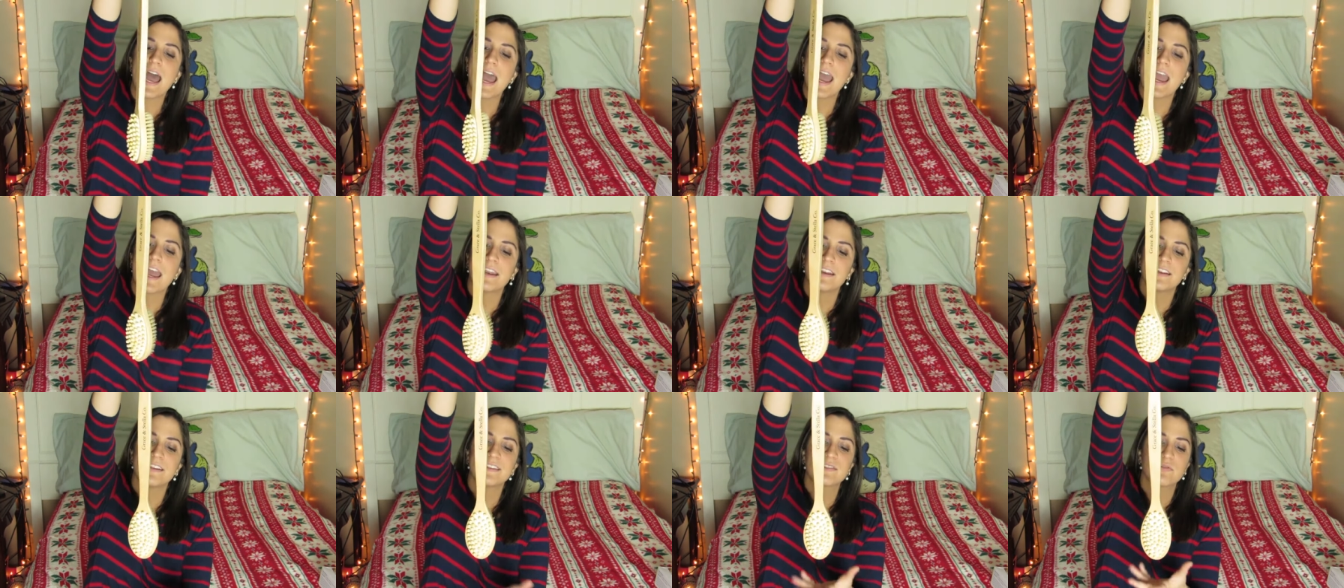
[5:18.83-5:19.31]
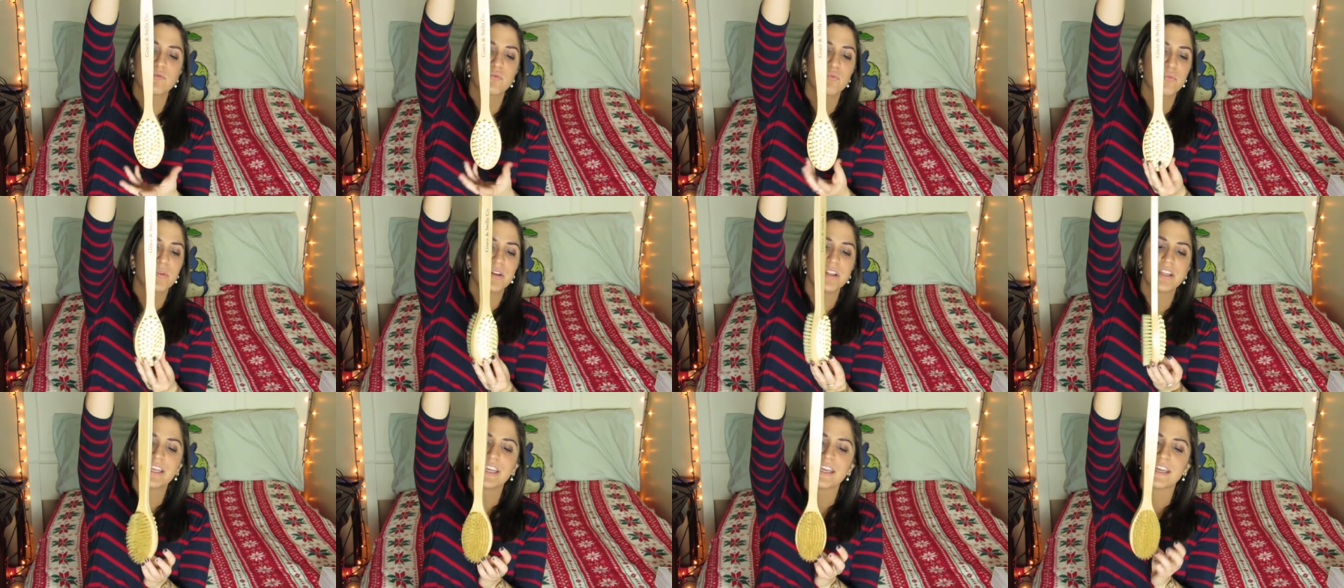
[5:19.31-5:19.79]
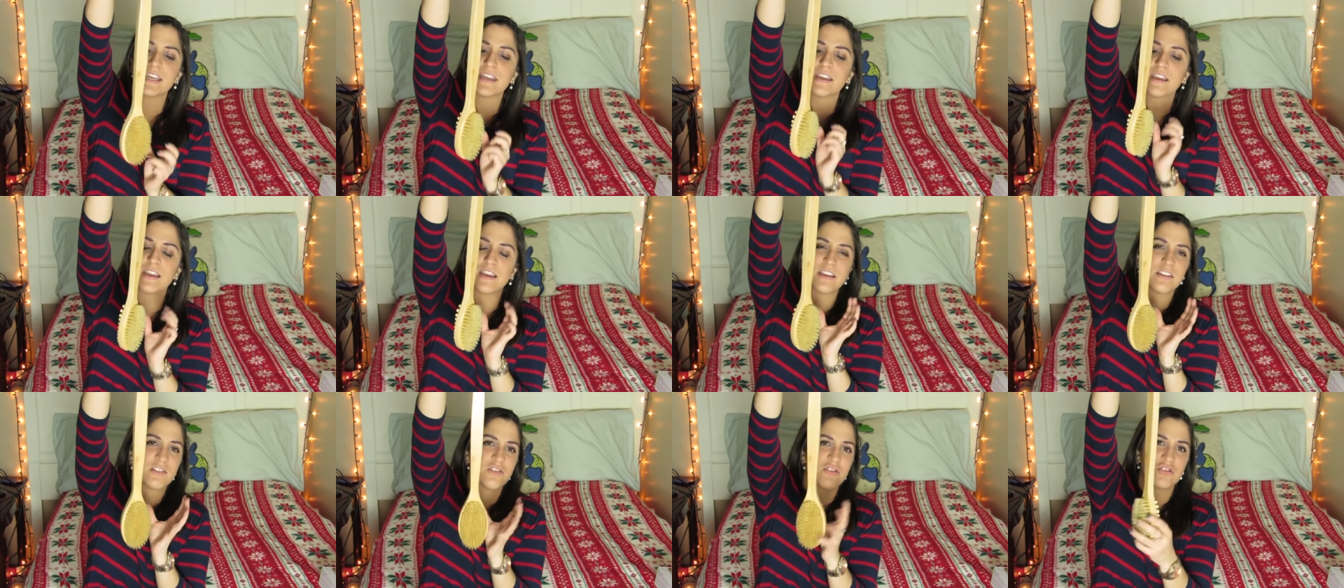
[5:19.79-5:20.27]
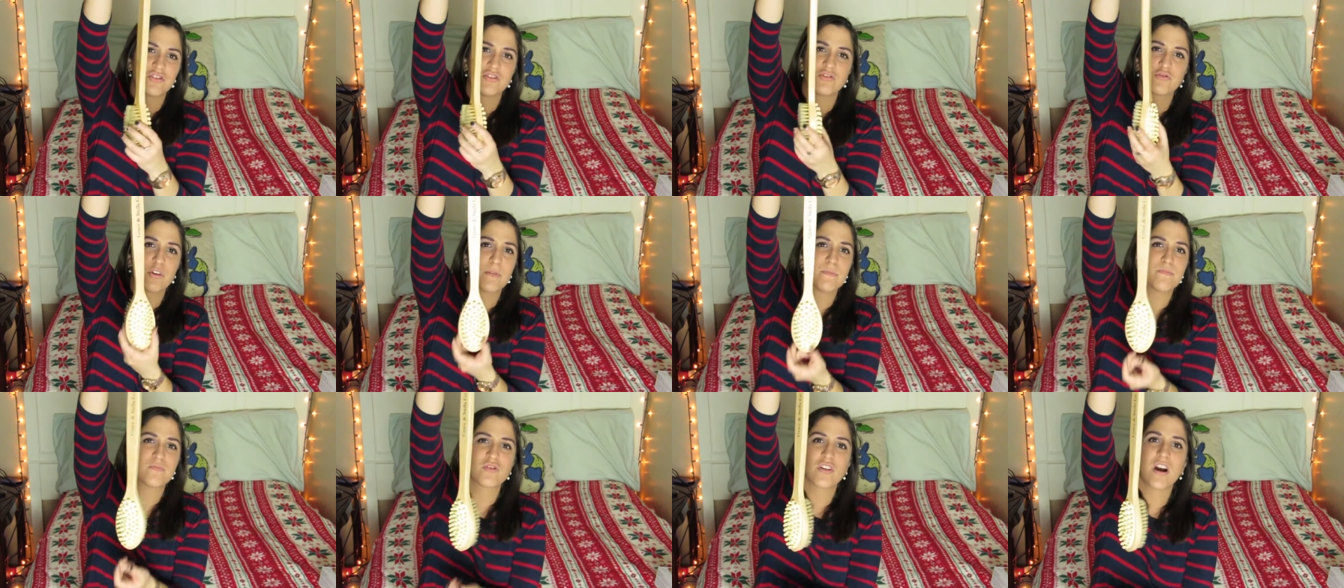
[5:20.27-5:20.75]
and it's really, it
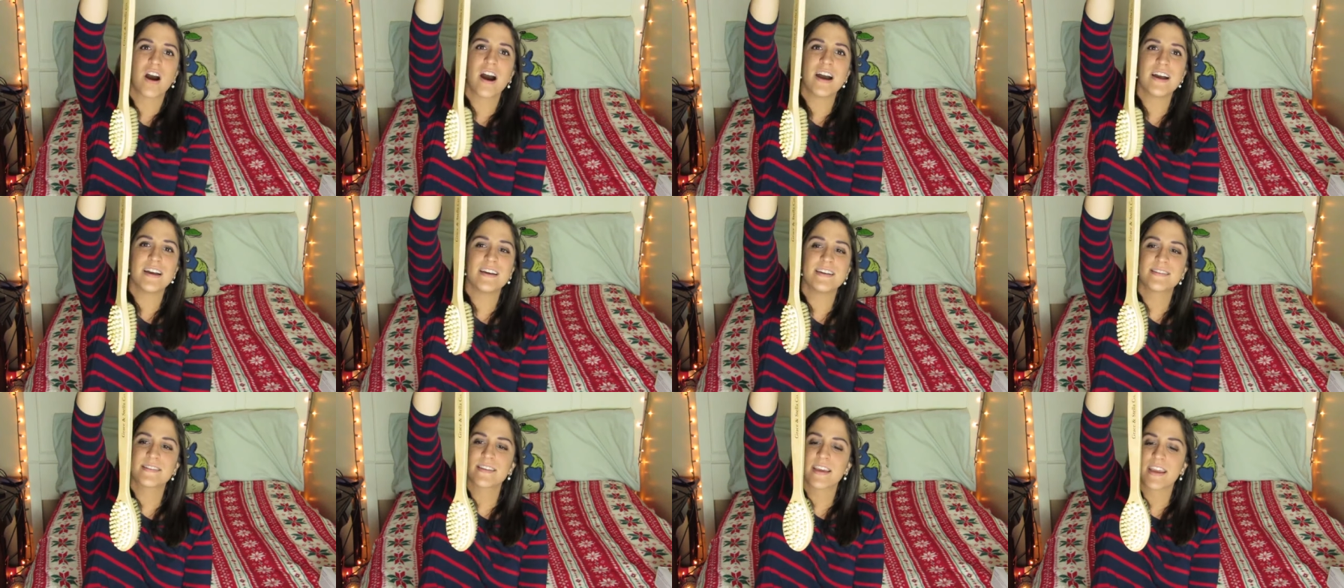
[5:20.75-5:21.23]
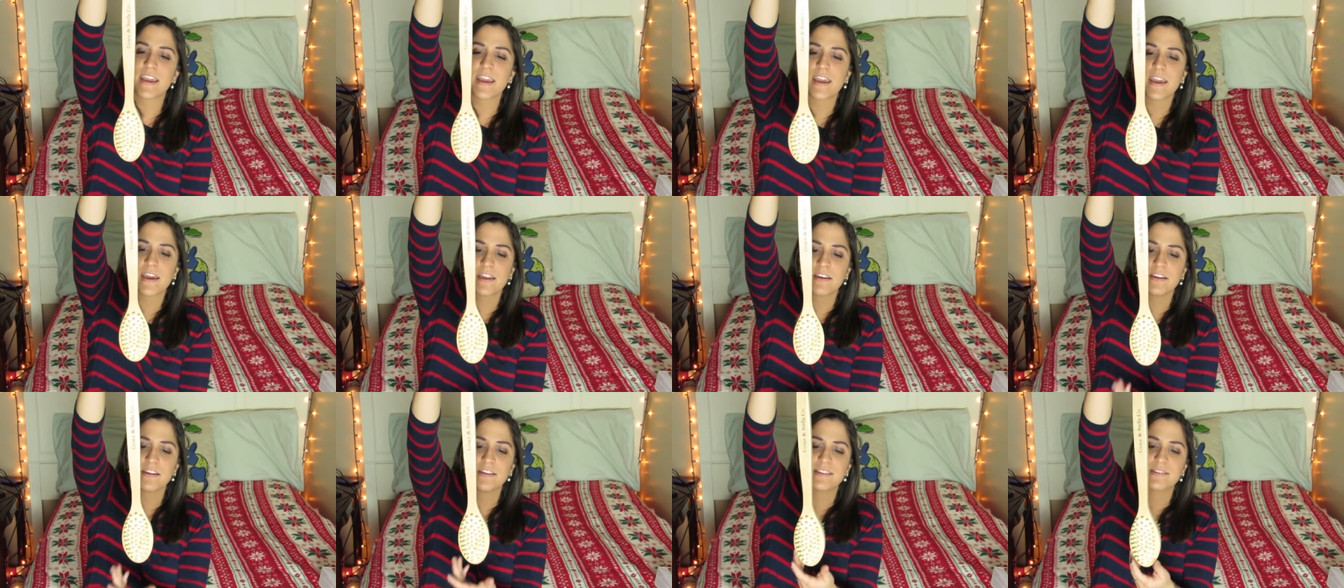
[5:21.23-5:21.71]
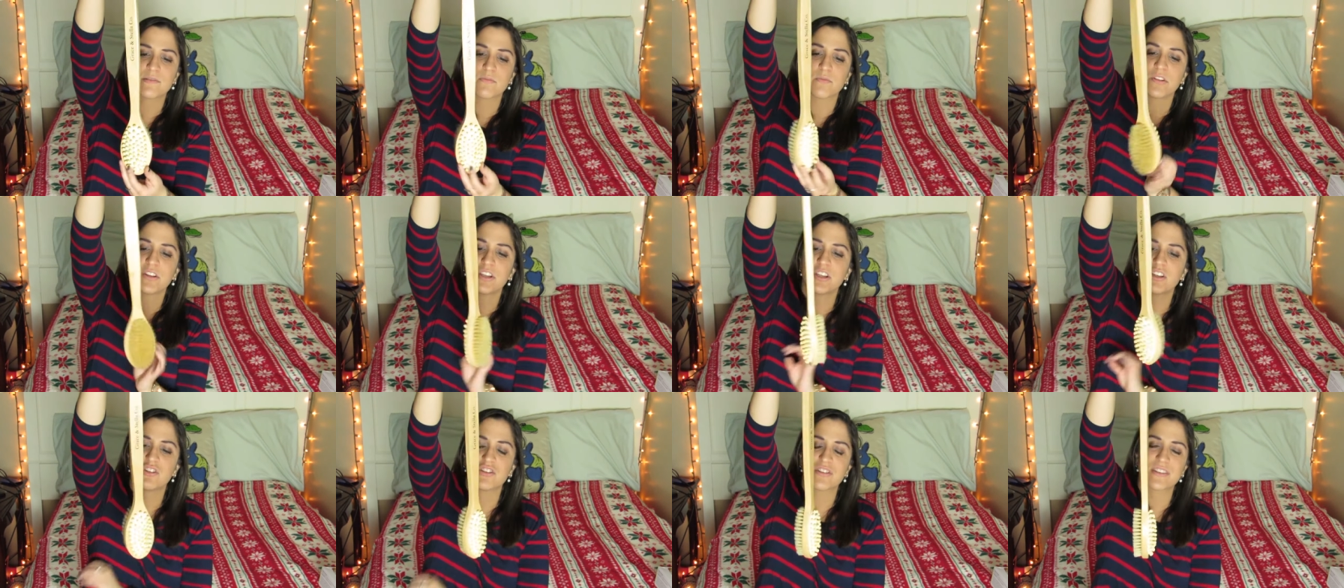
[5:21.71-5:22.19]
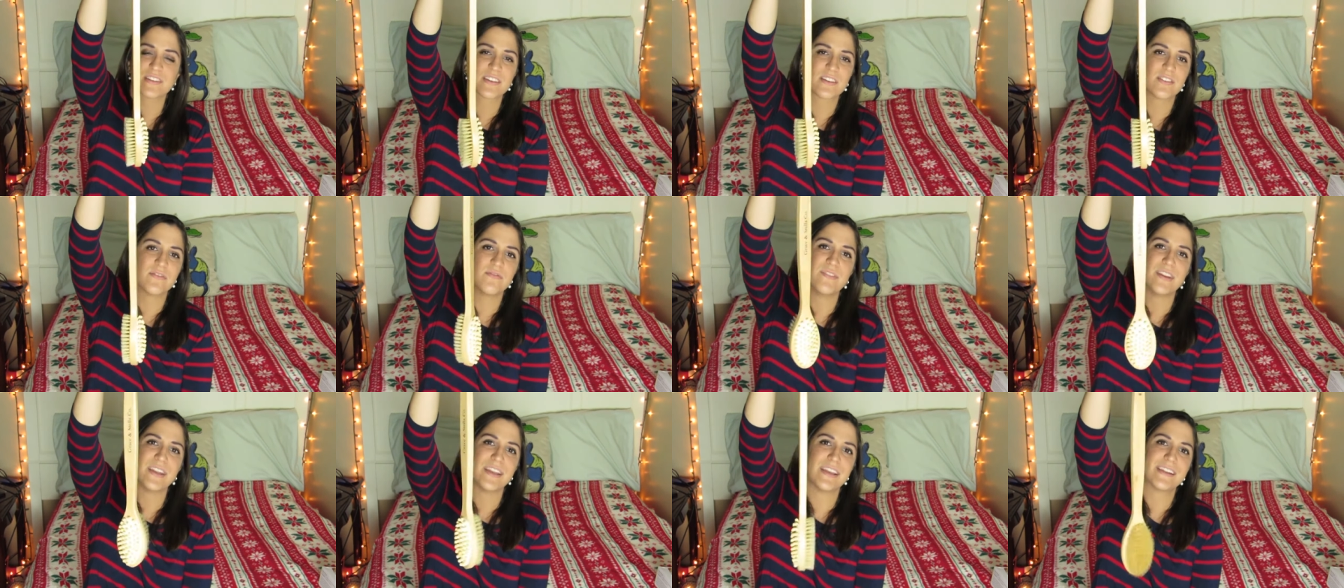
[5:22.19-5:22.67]
drip dries and it's really just
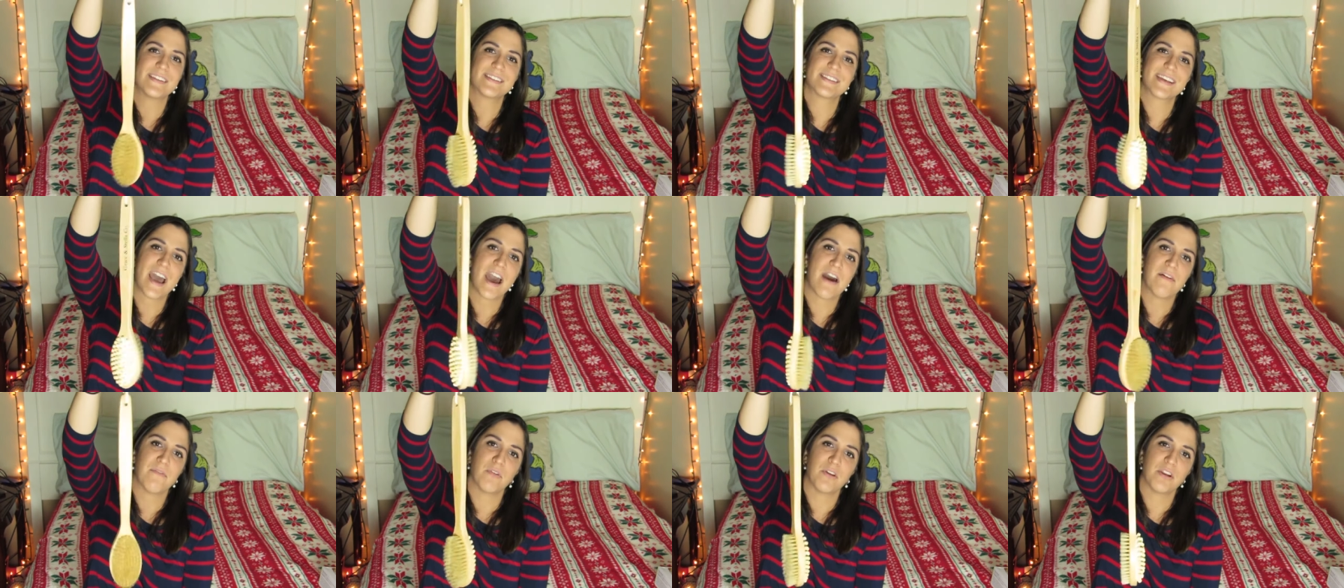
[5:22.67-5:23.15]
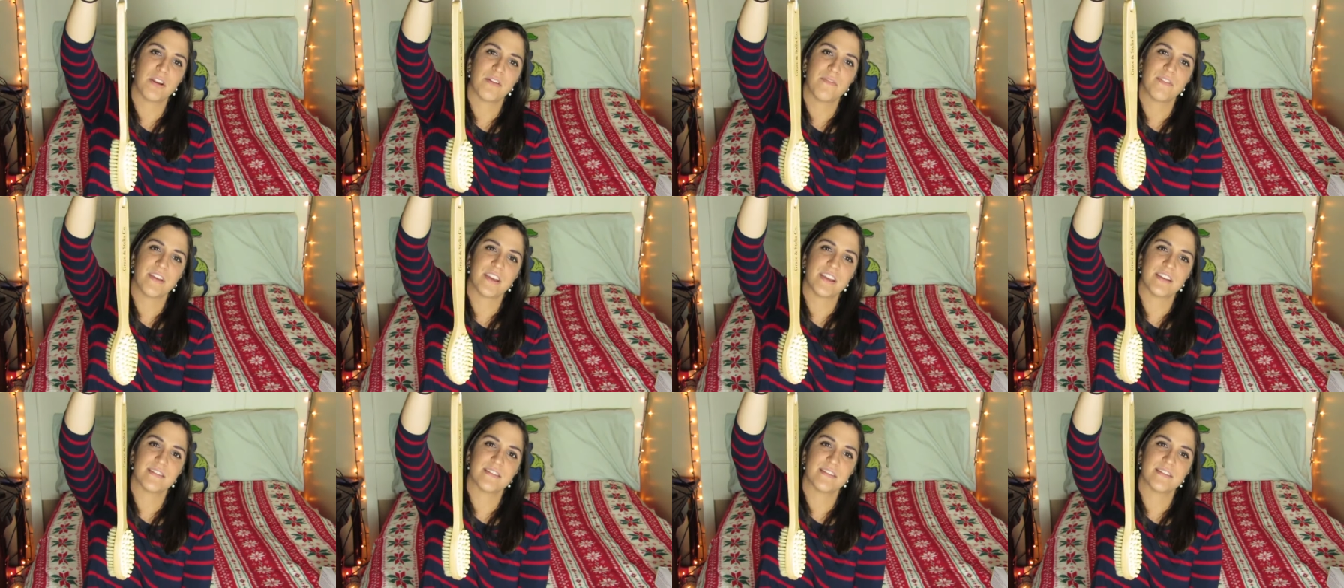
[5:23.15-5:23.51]
convenient to have one of